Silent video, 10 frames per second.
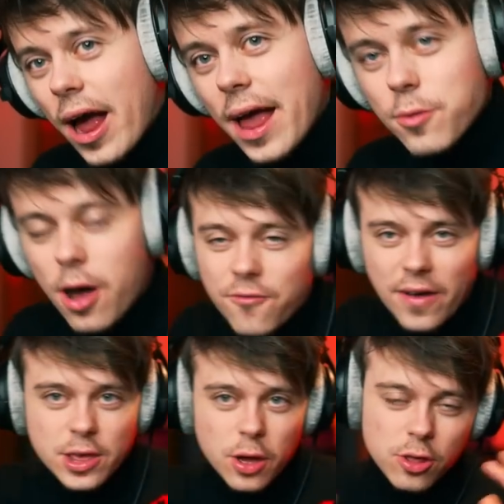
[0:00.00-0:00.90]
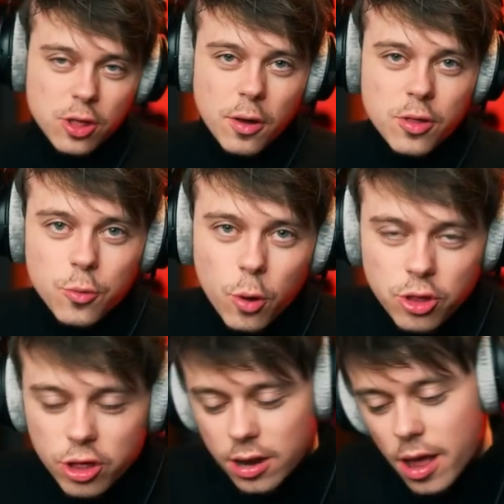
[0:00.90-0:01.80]
great. Well, thank you guys so much for
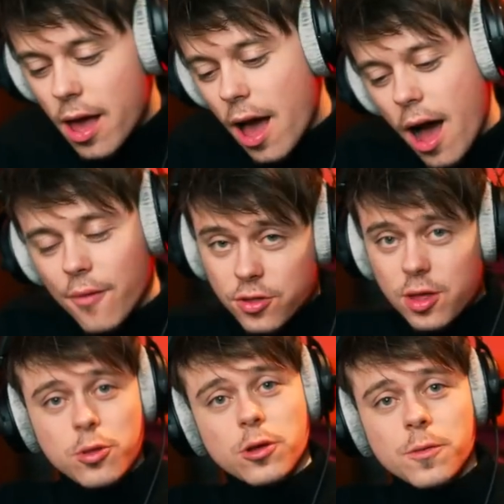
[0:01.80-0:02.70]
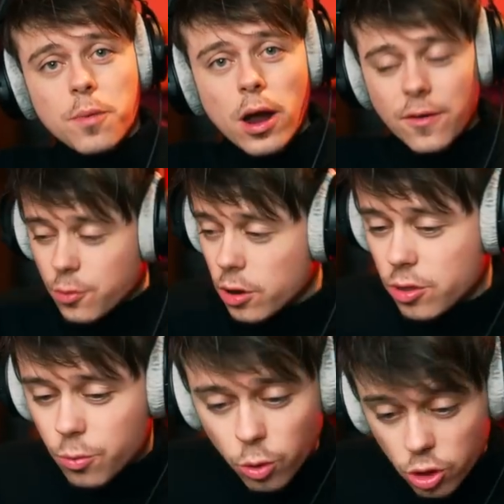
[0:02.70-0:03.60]
watching this episode of The Button. If you want
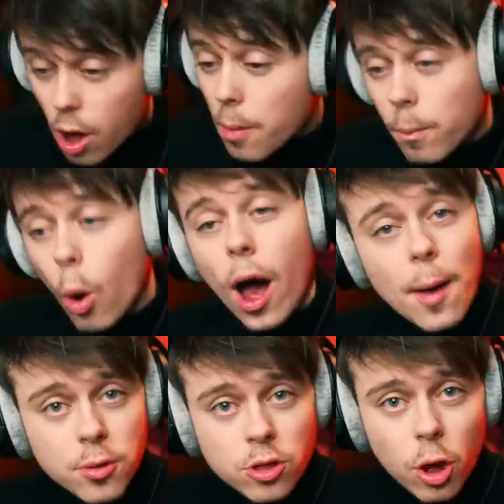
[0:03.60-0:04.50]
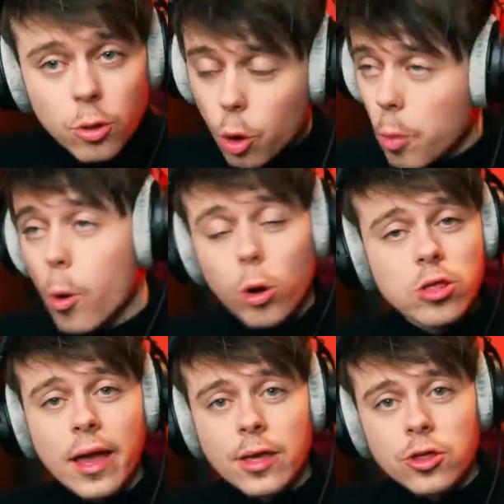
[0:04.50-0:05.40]
us to watch more episodes or more
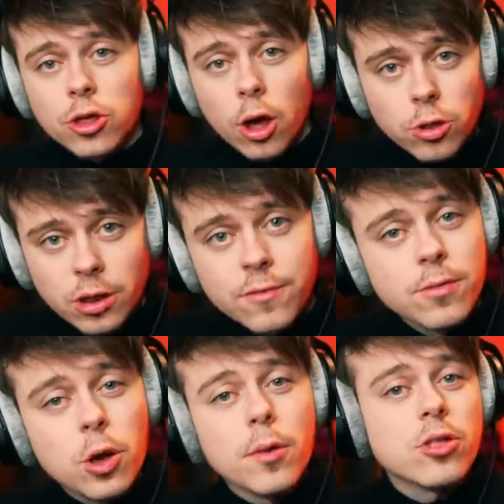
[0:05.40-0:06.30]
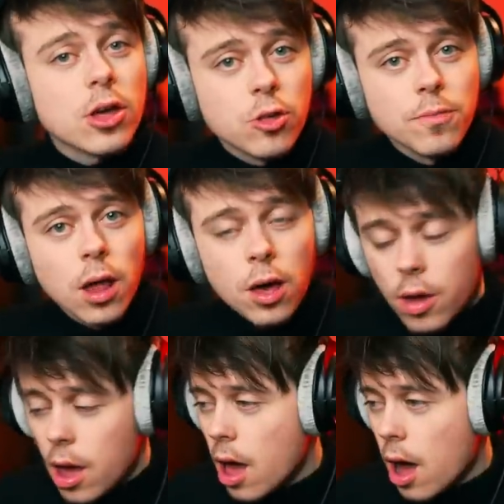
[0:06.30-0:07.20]
dating shows, leave them in the comment section
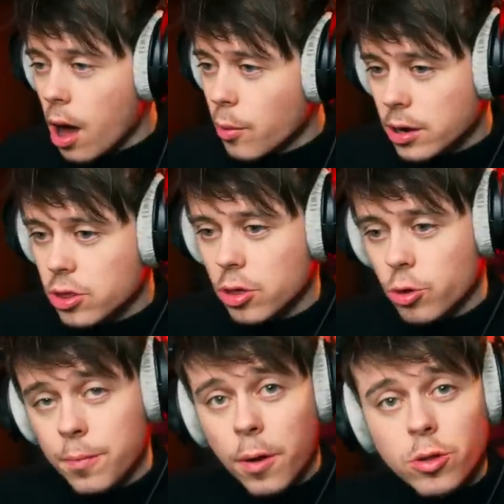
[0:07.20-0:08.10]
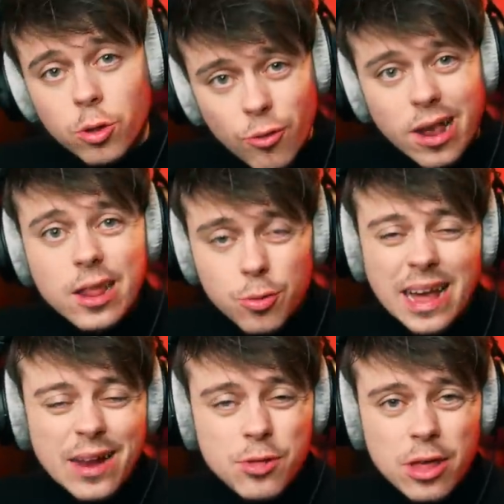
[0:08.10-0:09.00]
below. We're going to start trying to post as regularly as
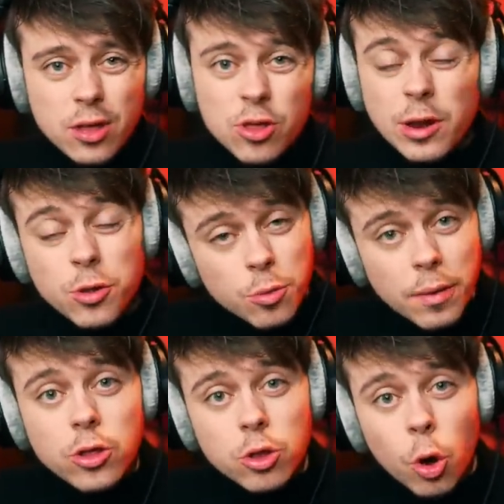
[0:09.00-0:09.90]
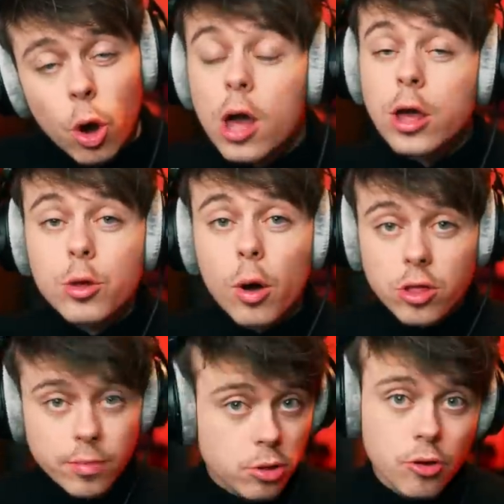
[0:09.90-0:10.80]
we can on the second channel, so make sure you
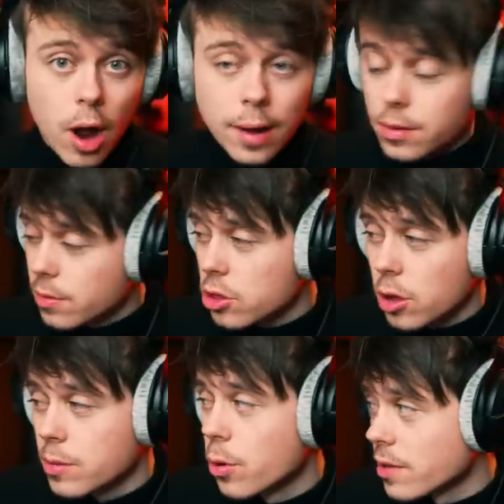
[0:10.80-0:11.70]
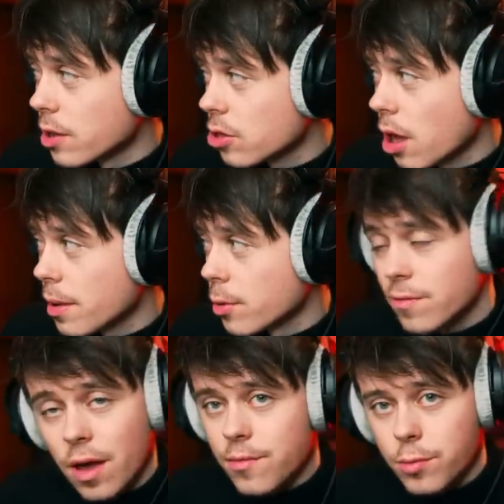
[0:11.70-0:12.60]
are subscribed. There's so many more videos coming
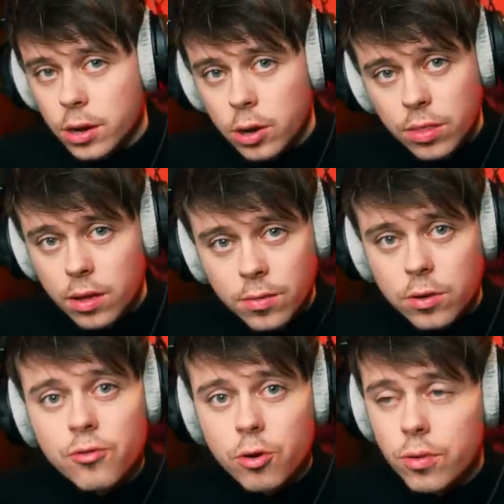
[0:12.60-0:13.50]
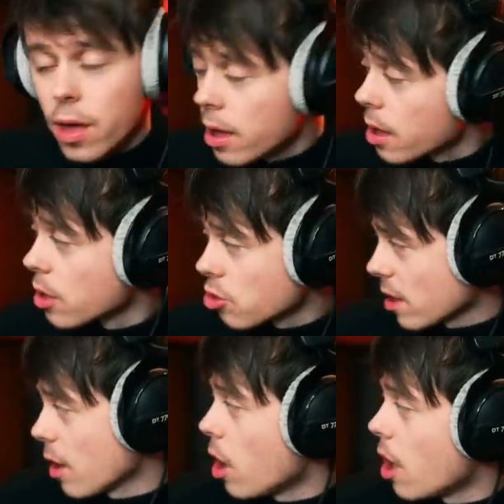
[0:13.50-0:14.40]
with everybody in the crew and that.
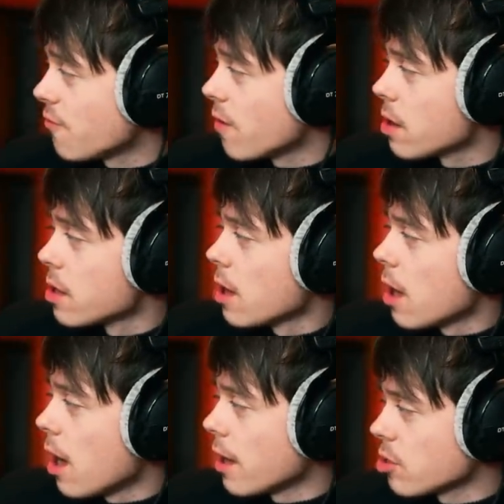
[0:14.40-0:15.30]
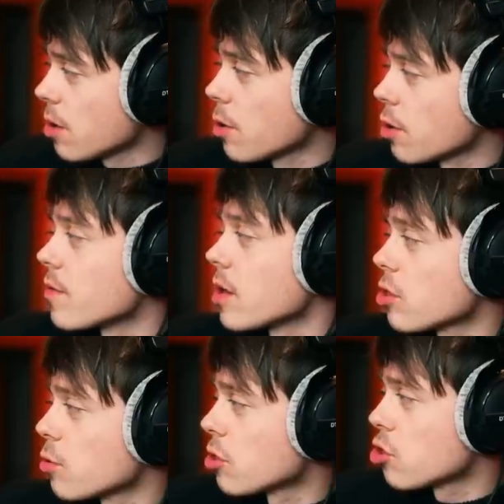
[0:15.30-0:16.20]
Check out Arthur. He's uploading
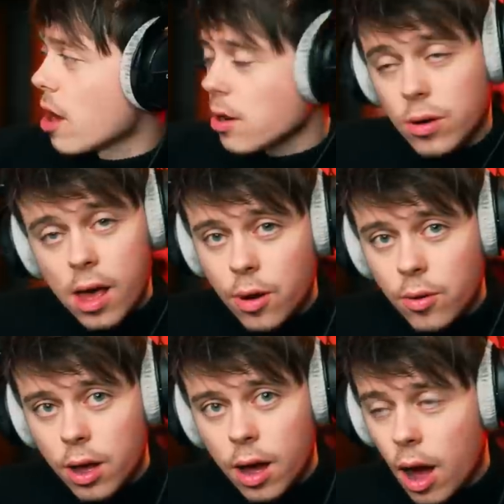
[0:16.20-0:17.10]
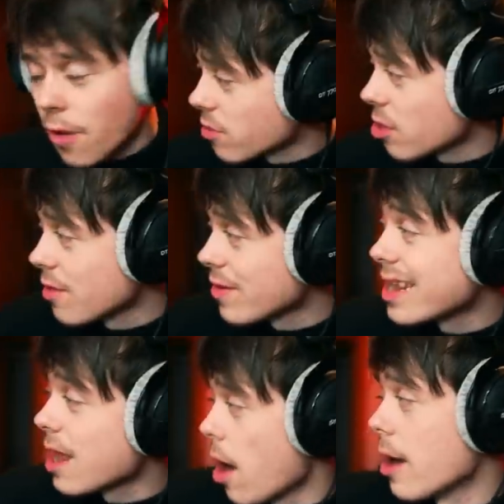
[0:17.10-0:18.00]
videos to his channel now, Arthur
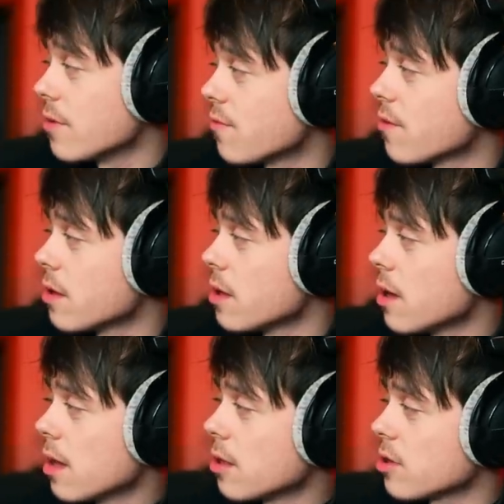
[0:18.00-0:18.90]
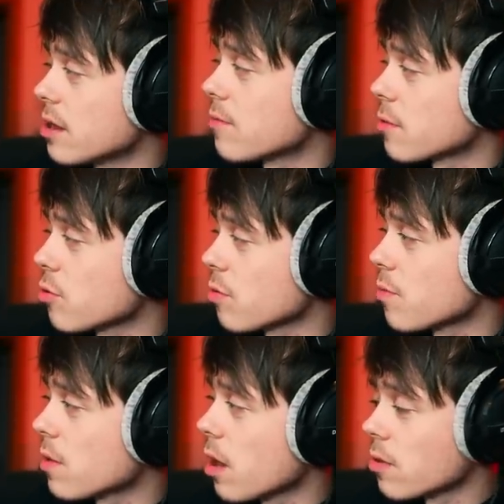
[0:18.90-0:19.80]
TV Live. It's linked in the
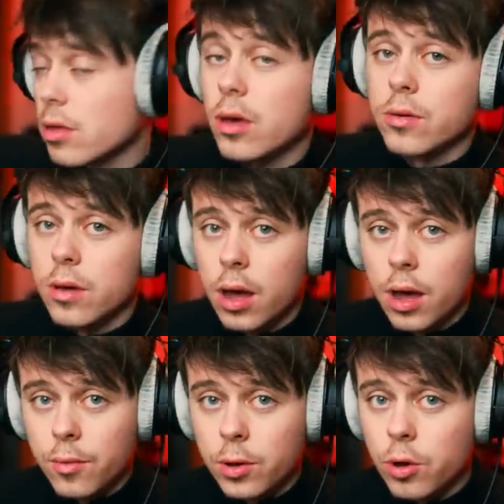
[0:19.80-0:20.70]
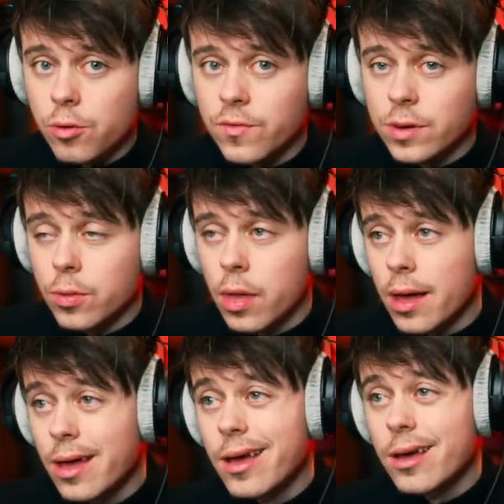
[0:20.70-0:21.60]
description below, so we've got a great video on
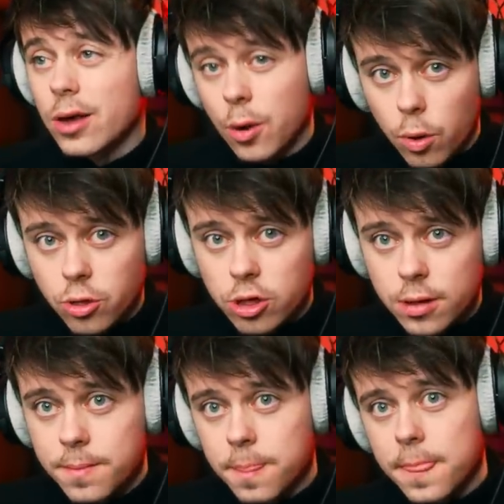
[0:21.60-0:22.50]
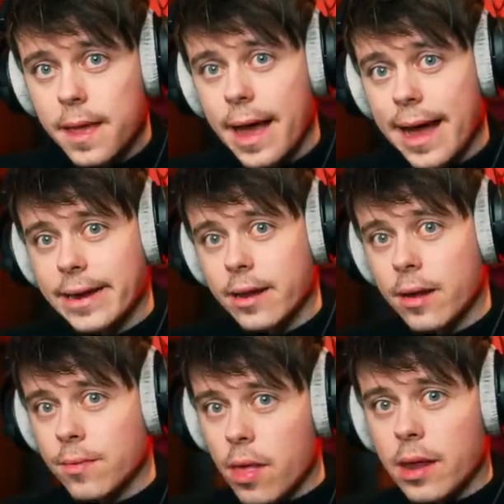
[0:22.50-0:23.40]
there. Go watch it. And
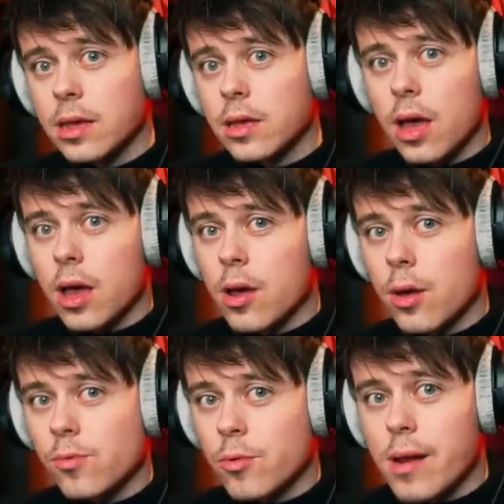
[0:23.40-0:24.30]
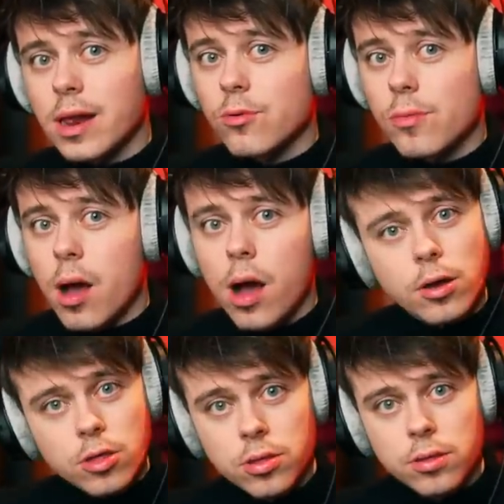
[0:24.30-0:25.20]
any remaining
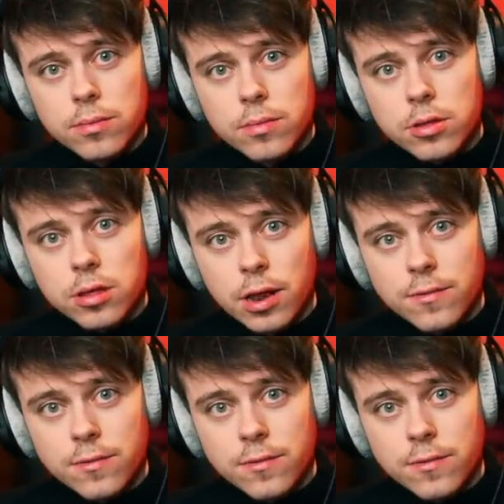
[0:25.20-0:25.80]
remarks, Mr.